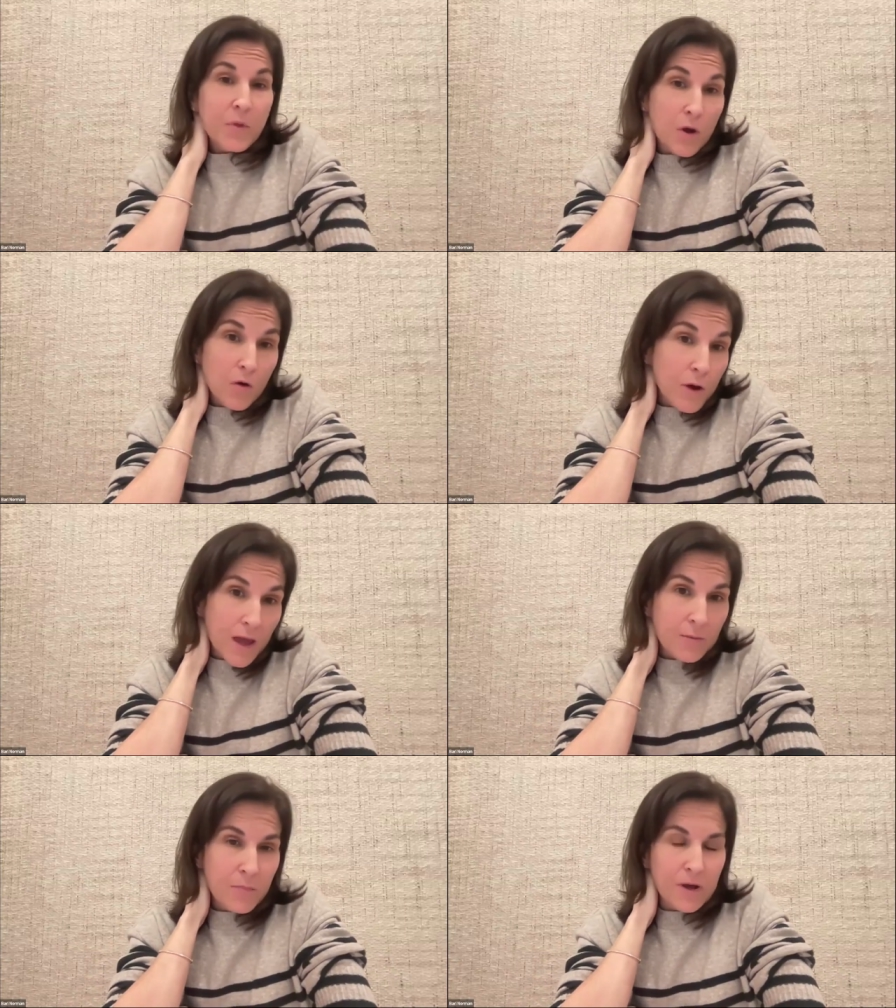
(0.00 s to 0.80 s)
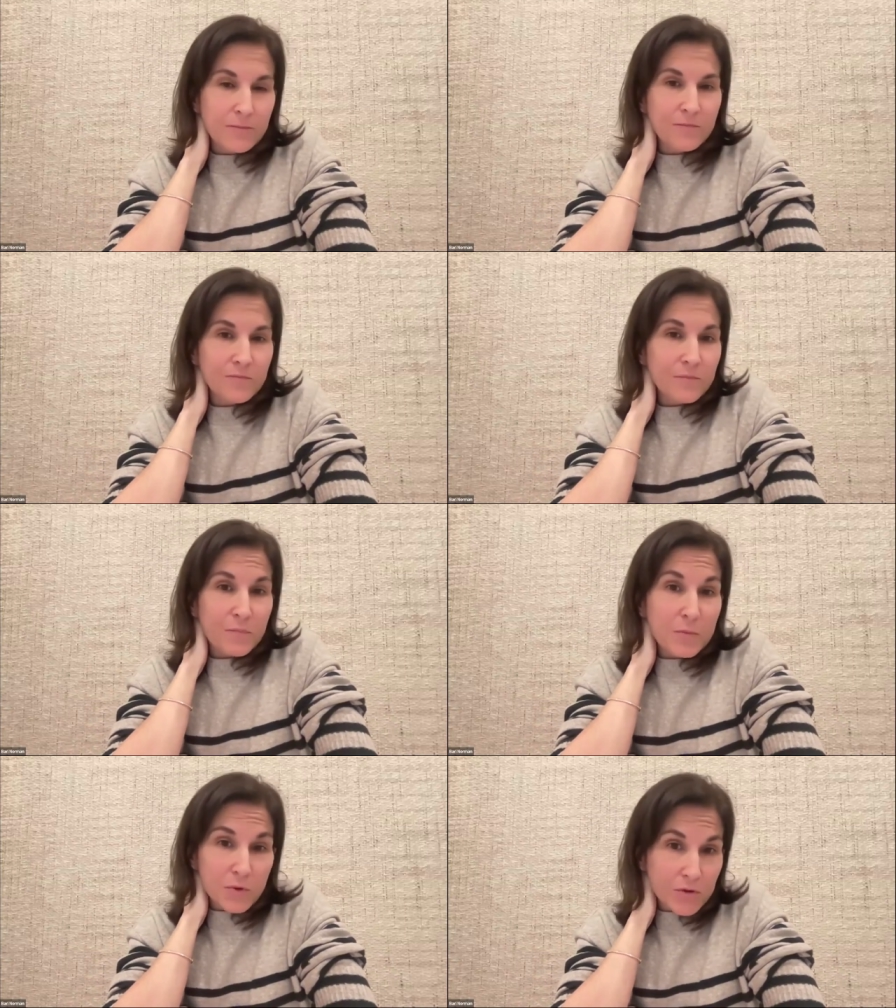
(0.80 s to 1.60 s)
Okay, but
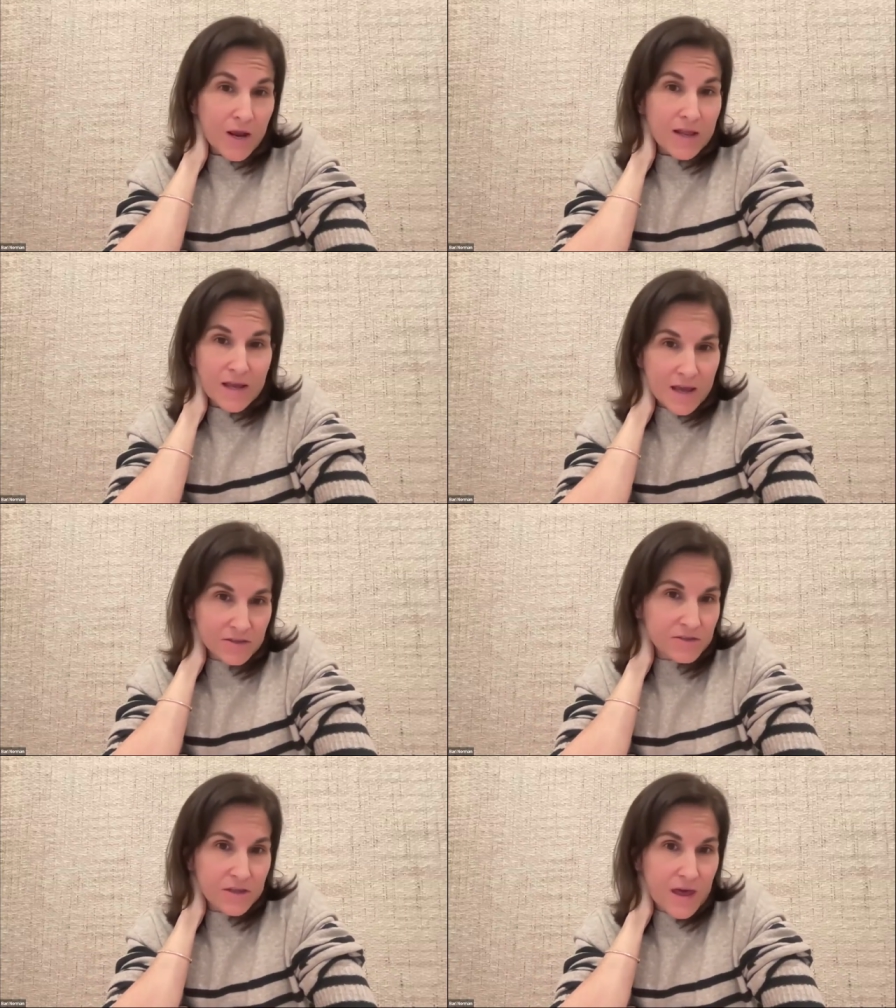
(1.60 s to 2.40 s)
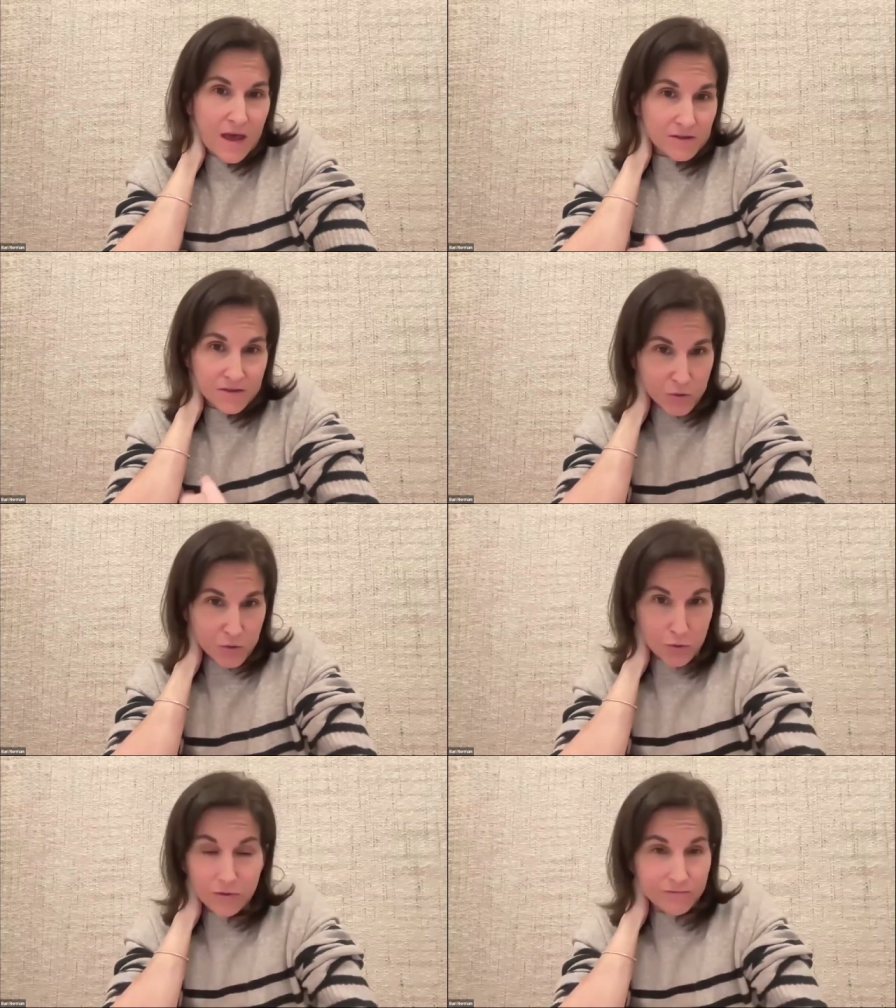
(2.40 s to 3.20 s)
people are getting A's in that
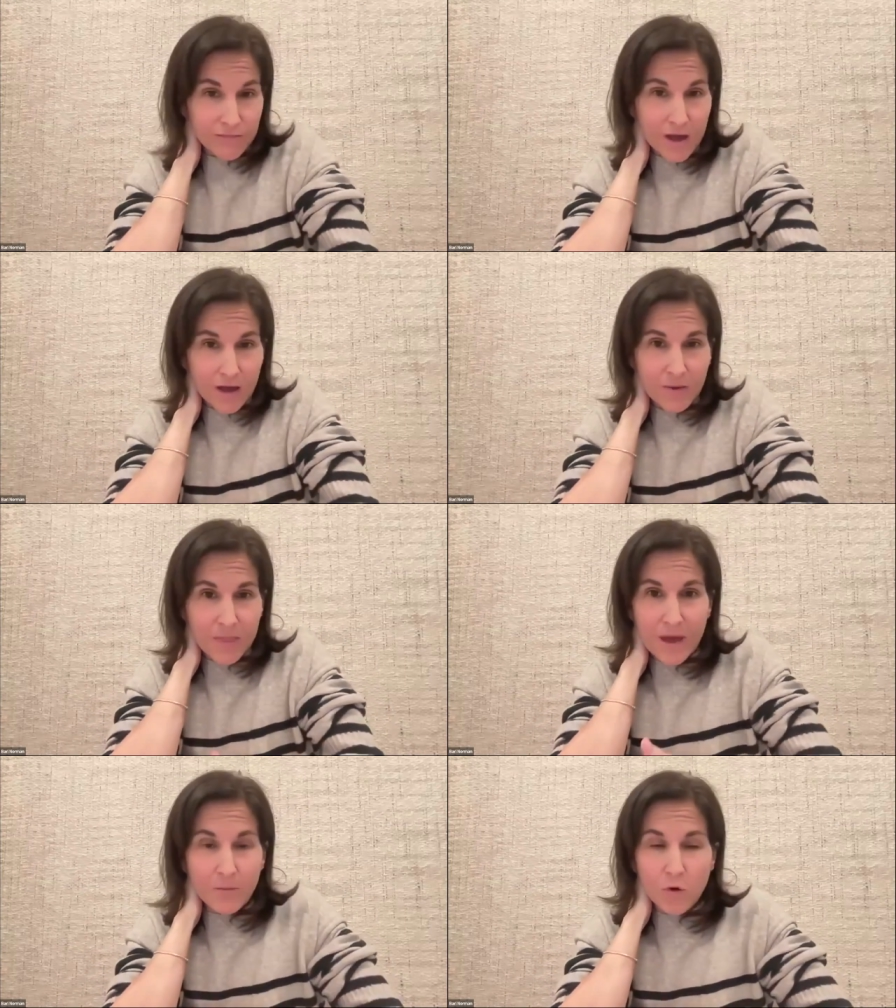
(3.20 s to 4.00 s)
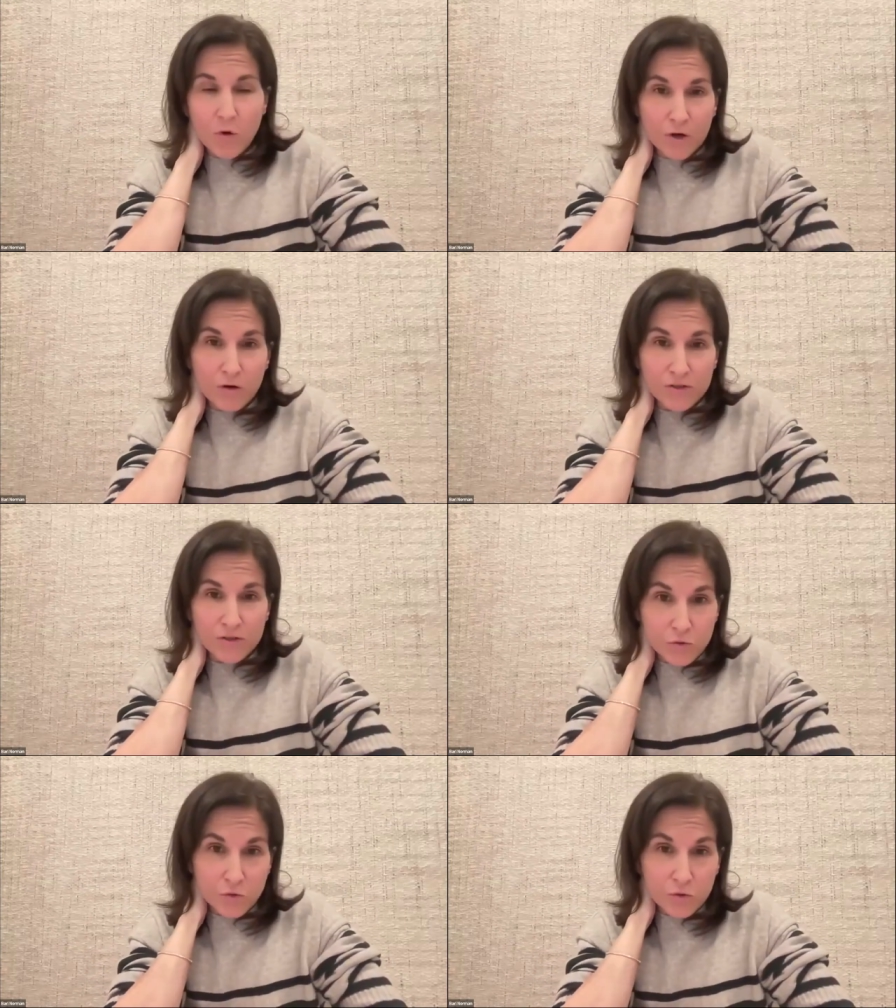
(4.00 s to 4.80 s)
school, in that more rigorous
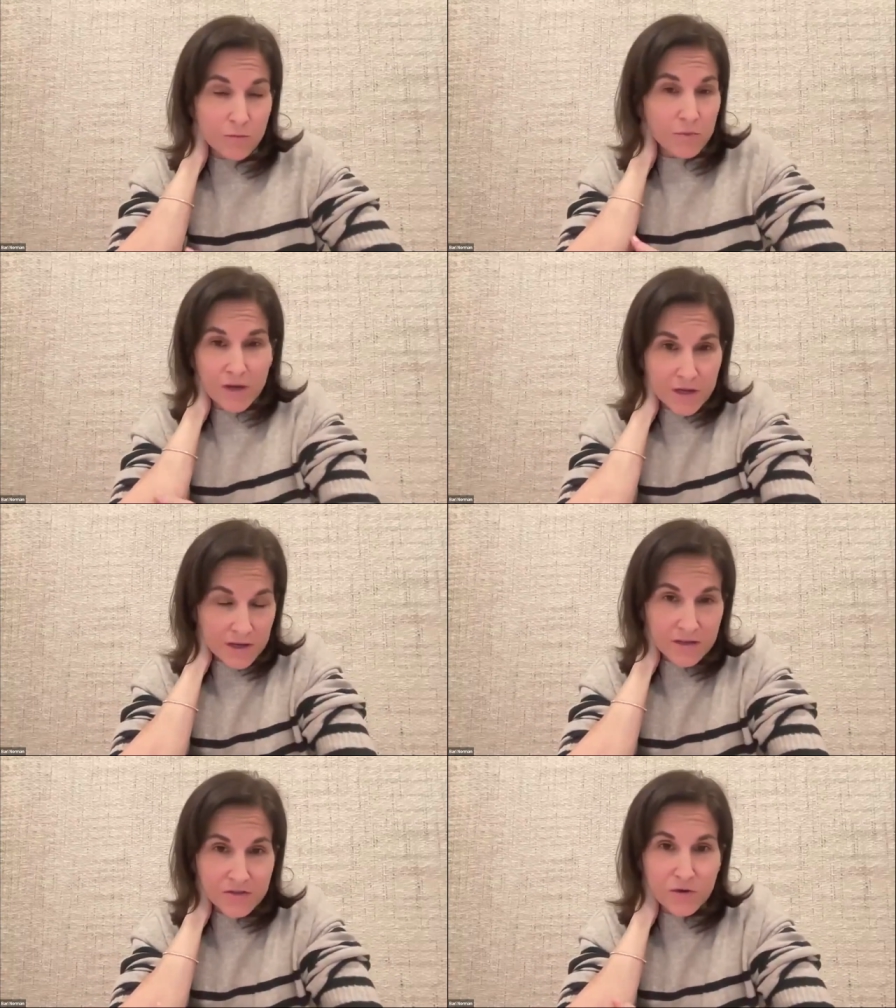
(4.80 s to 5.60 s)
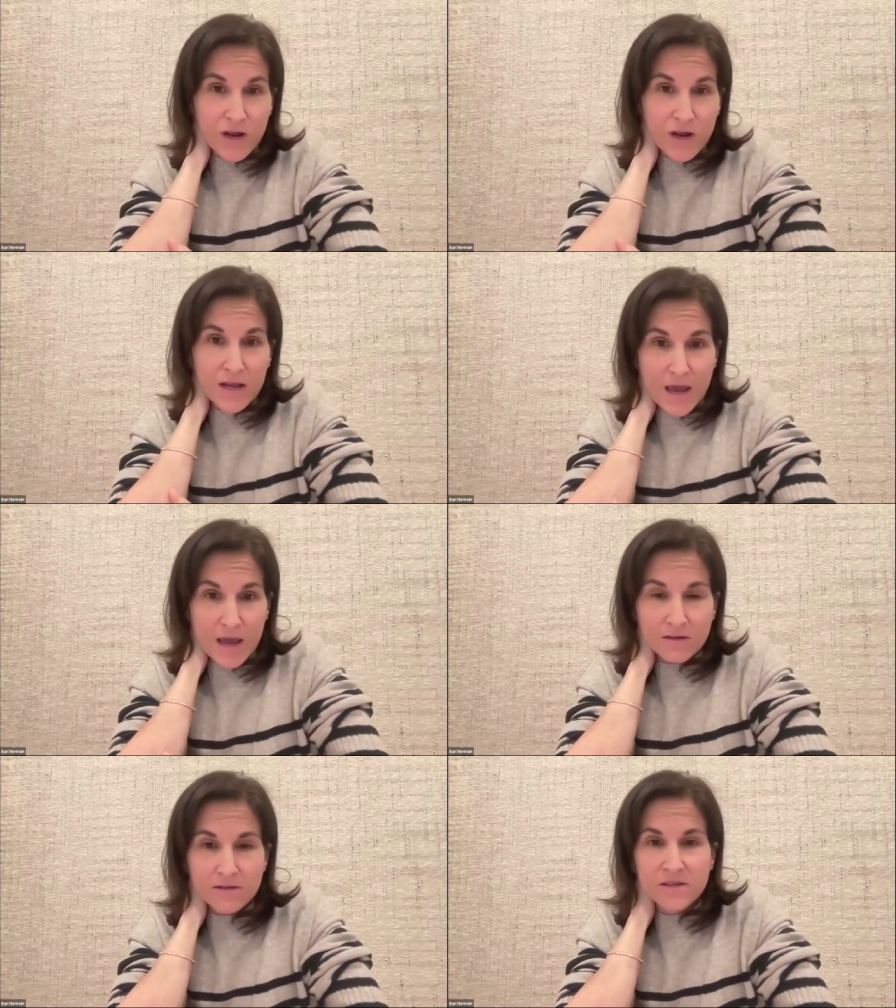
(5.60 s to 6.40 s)
school, and plenty of kids are getting
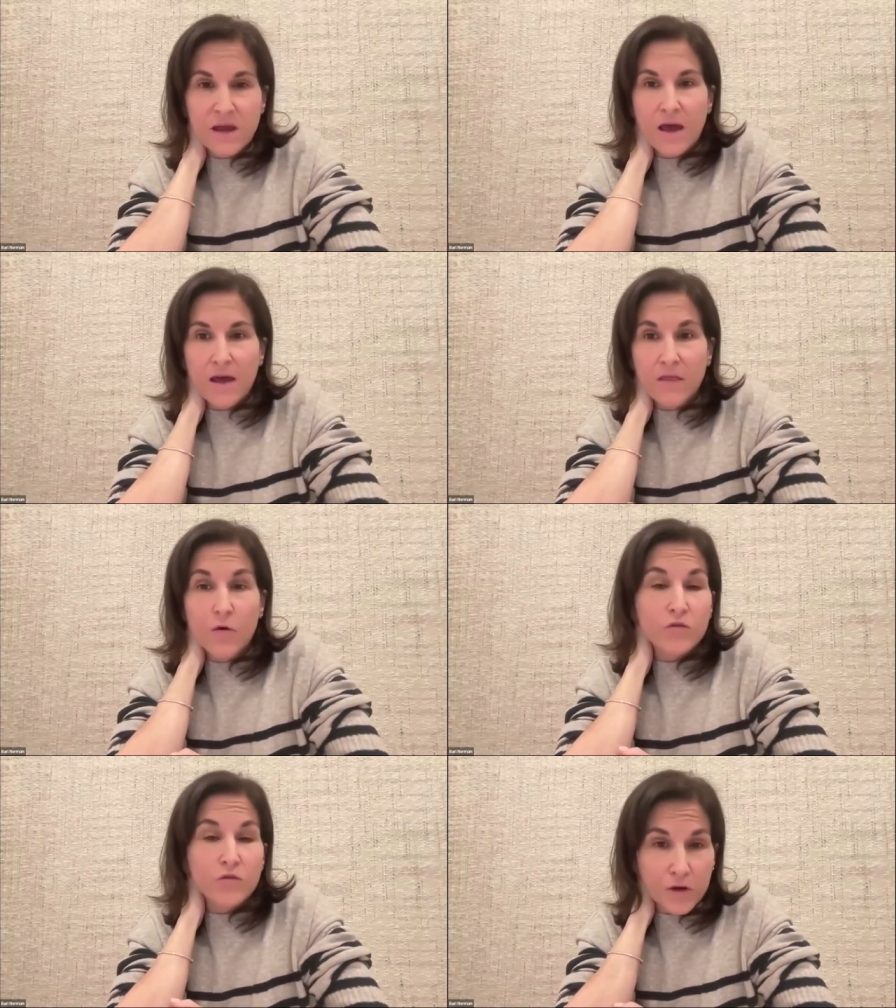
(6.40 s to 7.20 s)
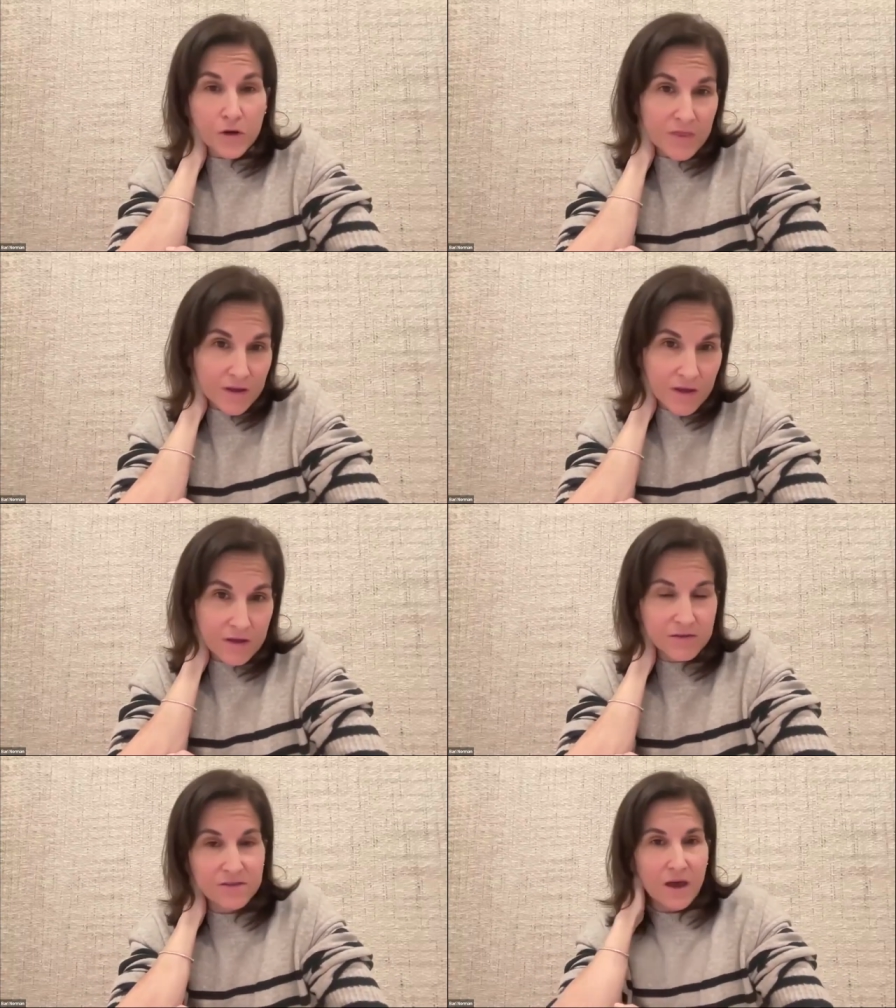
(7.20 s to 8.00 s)
A's, and those are going to be the
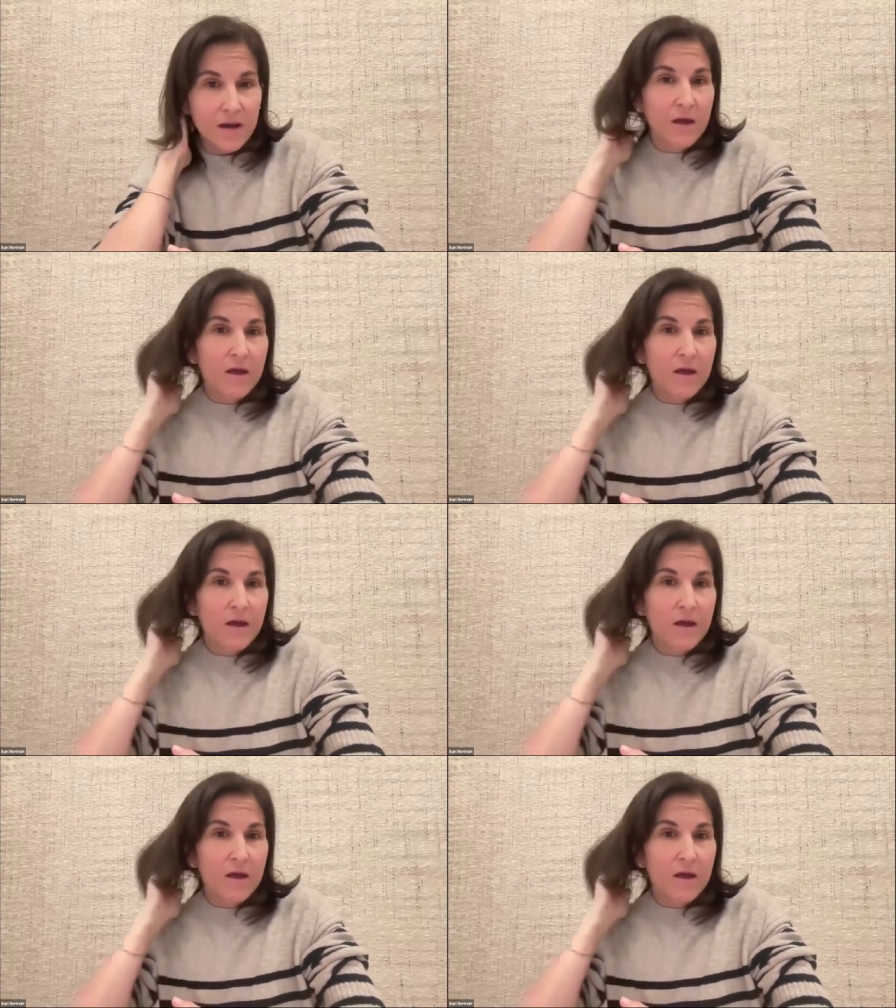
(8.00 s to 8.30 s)
kids that